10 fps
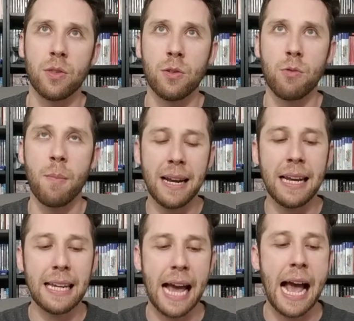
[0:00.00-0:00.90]

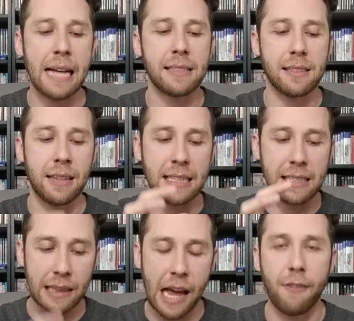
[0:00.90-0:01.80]
remaining cast
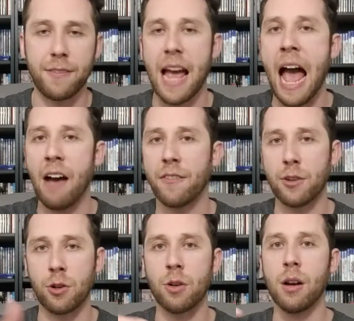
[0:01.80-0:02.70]
that's left
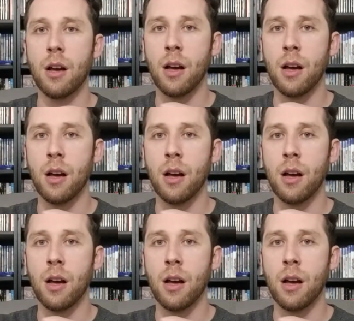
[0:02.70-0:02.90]
after